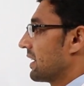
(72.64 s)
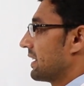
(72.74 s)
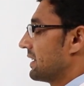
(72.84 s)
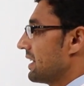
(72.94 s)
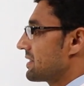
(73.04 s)

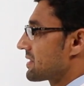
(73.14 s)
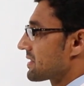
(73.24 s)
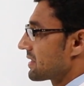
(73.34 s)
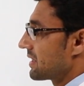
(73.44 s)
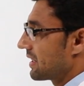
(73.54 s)

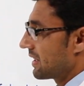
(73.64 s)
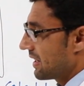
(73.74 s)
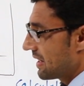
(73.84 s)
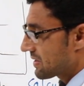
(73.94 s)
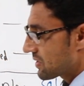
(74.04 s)
let's
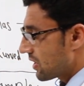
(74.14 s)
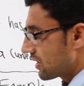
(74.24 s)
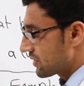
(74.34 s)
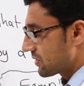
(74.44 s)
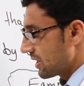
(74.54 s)

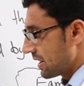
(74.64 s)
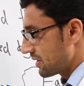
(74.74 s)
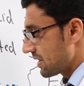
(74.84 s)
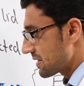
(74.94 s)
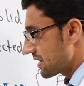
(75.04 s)
start to
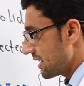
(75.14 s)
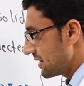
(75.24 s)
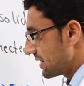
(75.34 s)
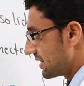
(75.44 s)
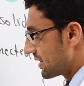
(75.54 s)
understand
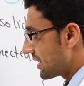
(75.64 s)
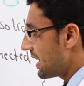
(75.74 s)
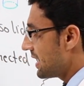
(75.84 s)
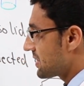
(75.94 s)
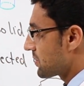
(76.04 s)
the
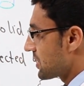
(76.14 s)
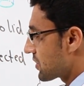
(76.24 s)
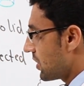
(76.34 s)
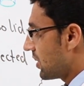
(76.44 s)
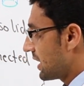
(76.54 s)
details which
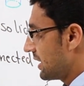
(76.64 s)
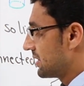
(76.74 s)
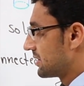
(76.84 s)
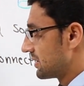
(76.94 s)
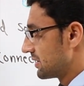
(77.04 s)
are
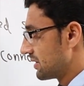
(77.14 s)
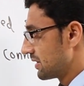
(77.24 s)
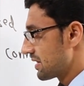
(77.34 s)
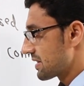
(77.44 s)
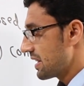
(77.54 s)
in
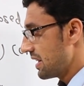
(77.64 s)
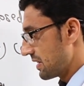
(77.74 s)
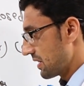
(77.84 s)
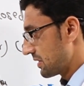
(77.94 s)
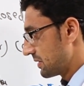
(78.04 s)

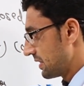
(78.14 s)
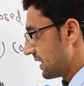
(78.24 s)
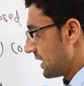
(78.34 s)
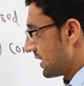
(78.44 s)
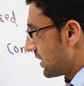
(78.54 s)
cylinder.
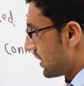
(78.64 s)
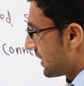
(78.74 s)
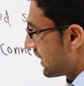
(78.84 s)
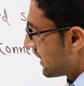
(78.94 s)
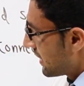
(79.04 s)

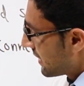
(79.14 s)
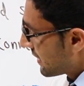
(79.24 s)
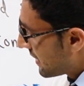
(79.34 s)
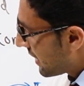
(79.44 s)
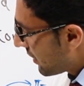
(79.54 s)

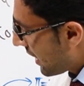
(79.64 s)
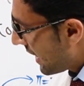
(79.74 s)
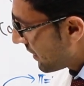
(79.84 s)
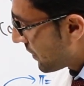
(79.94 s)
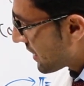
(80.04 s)
The
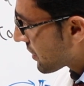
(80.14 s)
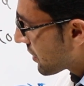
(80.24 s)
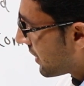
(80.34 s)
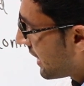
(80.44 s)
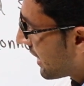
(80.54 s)
line which
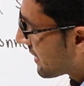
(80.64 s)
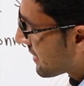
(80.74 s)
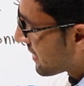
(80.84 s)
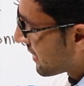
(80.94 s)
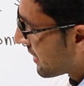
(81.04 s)
connects